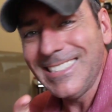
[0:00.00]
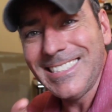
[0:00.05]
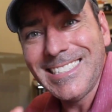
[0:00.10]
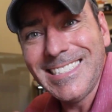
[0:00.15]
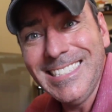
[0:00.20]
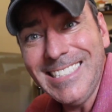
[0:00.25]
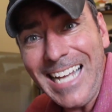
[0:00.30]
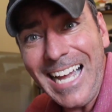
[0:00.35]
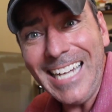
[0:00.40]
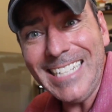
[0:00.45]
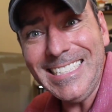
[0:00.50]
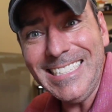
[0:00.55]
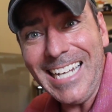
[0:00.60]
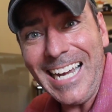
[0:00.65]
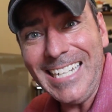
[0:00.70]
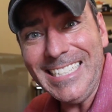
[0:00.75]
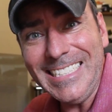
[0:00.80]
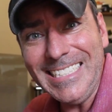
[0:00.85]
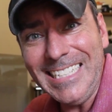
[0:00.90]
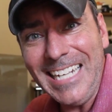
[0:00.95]
nine
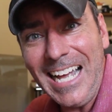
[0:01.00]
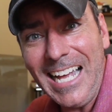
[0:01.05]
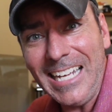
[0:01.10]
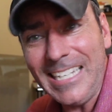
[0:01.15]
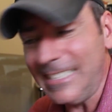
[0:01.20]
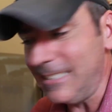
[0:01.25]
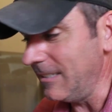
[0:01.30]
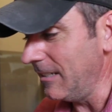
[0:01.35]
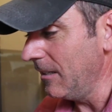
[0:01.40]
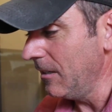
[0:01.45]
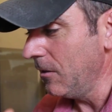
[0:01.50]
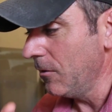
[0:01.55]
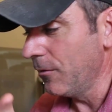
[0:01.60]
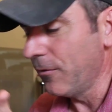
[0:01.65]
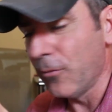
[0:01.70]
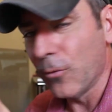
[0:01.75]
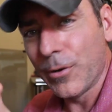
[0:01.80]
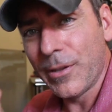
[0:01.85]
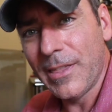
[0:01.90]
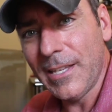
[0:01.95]
ninety-nine
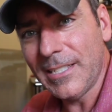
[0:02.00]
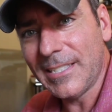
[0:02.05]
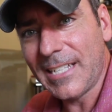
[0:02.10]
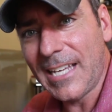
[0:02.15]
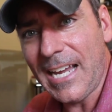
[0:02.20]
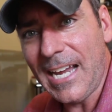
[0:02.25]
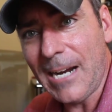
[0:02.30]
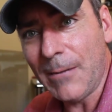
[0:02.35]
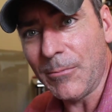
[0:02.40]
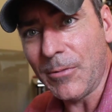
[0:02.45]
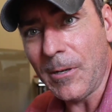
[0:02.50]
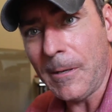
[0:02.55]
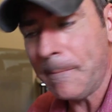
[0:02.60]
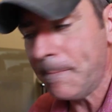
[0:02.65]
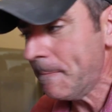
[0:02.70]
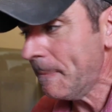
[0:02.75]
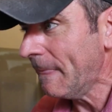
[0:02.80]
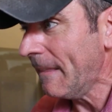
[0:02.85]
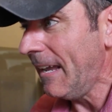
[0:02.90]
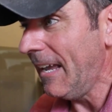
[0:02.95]
for this camera,
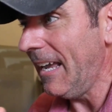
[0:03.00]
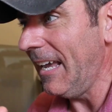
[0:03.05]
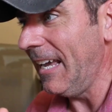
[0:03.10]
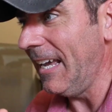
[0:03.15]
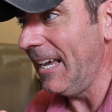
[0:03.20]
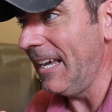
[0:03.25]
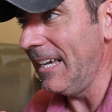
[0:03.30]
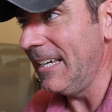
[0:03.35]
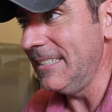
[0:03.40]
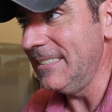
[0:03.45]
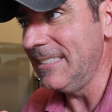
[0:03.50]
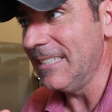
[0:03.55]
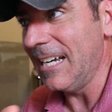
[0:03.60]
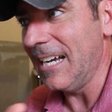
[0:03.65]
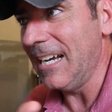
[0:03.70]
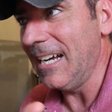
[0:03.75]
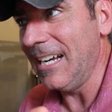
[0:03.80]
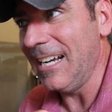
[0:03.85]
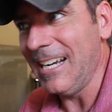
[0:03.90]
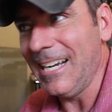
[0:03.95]
and
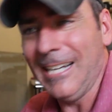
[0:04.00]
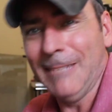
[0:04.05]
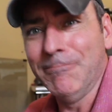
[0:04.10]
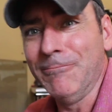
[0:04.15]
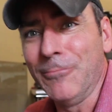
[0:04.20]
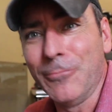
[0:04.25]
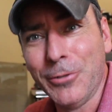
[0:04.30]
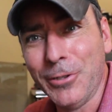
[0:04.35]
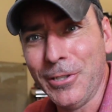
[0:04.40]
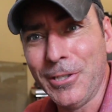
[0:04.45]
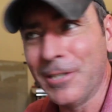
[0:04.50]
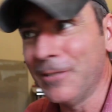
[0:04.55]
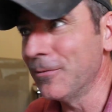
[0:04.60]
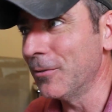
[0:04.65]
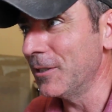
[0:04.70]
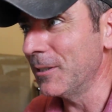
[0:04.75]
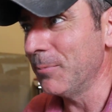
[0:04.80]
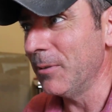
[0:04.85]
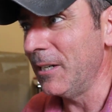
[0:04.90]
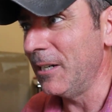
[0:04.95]
I'm really looking
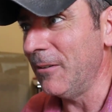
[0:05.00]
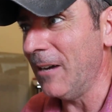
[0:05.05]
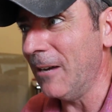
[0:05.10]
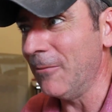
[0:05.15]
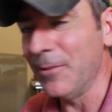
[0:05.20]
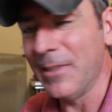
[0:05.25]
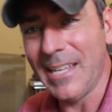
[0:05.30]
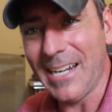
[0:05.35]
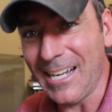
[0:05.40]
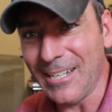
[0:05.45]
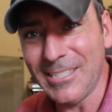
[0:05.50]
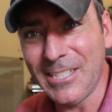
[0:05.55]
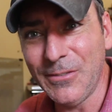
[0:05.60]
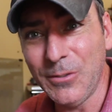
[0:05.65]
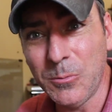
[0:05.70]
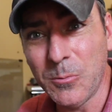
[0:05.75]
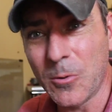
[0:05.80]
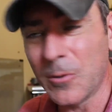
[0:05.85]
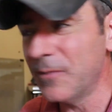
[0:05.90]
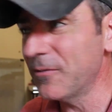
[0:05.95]
forward to playing around with it. I'll give
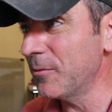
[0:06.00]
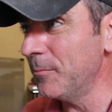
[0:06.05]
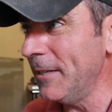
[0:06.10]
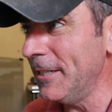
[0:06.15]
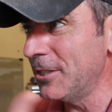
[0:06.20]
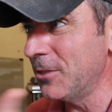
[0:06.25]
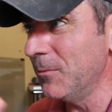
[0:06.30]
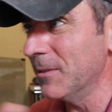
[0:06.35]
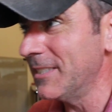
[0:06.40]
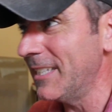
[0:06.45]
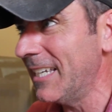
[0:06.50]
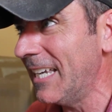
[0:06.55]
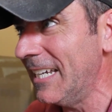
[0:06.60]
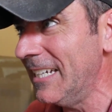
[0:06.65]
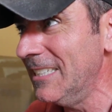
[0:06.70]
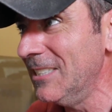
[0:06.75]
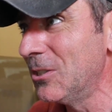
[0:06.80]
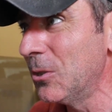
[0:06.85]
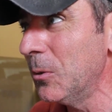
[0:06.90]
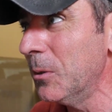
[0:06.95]
you more information once I get
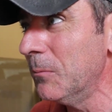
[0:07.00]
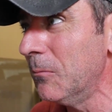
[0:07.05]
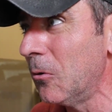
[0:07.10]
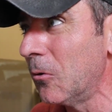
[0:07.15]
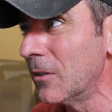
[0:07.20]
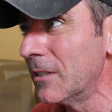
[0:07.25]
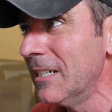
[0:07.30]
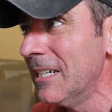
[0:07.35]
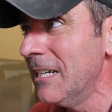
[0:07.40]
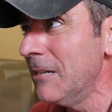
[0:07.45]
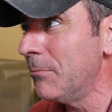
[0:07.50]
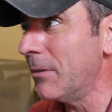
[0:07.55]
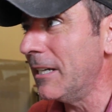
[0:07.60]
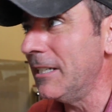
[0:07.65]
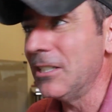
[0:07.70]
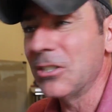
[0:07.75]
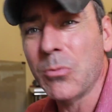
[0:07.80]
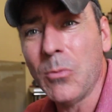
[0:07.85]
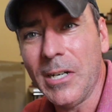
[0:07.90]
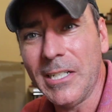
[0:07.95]
into it more, but I
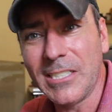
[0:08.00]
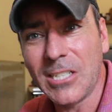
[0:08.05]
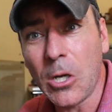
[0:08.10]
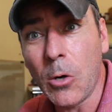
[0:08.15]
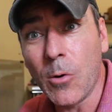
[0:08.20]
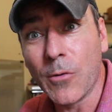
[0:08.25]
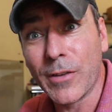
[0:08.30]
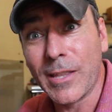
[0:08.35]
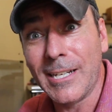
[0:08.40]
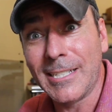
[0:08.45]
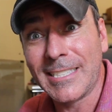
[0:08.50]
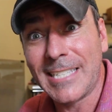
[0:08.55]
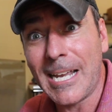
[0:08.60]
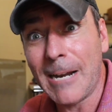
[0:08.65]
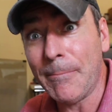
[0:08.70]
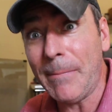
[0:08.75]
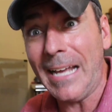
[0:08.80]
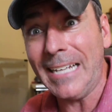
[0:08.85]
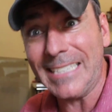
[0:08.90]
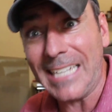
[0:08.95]
just wanted to go over this
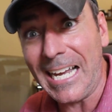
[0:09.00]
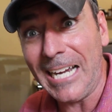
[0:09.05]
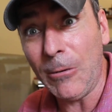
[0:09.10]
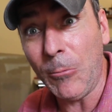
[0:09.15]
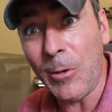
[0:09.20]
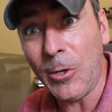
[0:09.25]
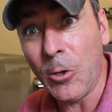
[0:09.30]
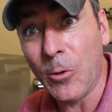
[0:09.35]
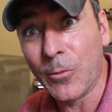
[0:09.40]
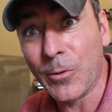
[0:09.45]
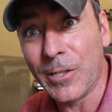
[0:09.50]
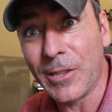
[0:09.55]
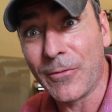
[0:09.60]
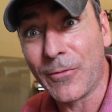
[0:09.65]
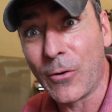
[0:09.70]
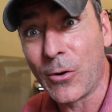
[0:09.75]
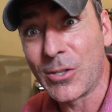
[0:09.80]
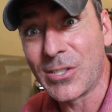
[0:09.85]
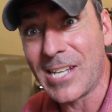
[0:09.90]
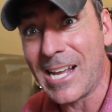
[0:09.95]
setup as I went over it the
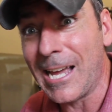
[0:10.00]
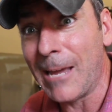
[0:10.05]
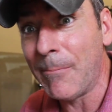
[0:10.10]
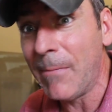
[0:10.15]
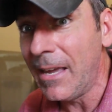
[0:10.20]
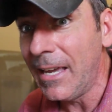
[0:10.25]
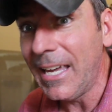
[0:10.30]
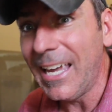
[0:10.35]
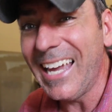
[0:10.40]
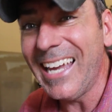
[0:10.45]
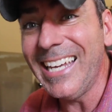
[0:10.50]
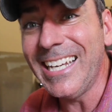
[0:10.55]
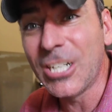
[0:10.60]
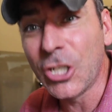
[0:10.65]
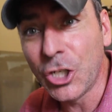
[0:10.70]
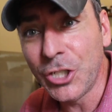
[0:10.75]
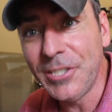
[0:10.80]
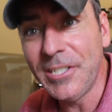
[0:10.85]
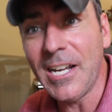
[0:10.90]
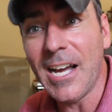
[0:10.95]
first time. It
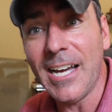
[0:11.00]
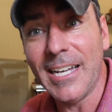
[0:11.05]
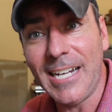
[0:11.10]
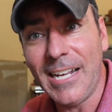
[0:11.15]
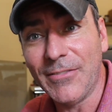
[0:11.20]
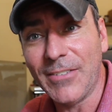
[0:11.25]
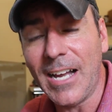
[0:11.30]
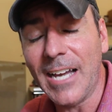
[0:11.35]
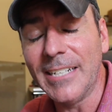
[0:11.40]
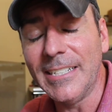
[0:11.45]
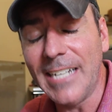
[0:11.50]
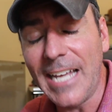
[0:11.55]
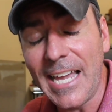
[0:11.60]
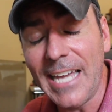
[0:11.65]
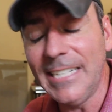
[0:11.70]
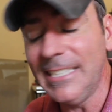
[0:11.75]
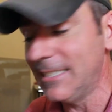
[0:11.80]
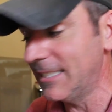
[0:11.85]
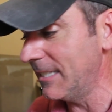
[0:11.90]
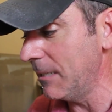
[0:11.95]
could not have gotten
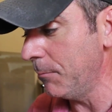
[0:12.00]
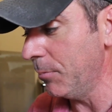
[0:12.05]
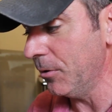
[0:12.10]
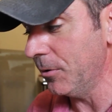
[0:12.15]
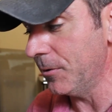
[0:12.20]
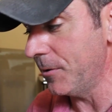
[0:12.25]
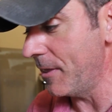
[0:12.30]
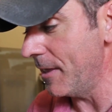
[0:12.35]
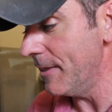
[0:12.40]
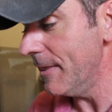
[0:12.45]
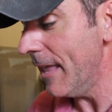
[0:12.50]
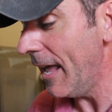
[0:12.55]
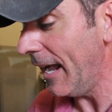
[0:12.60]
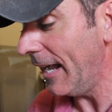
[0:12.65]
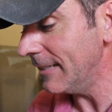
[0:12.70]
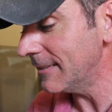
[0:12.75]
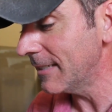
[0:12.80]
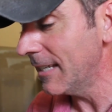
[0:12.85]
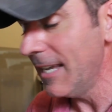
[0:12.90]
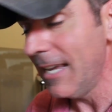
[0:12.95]
any simpler than that.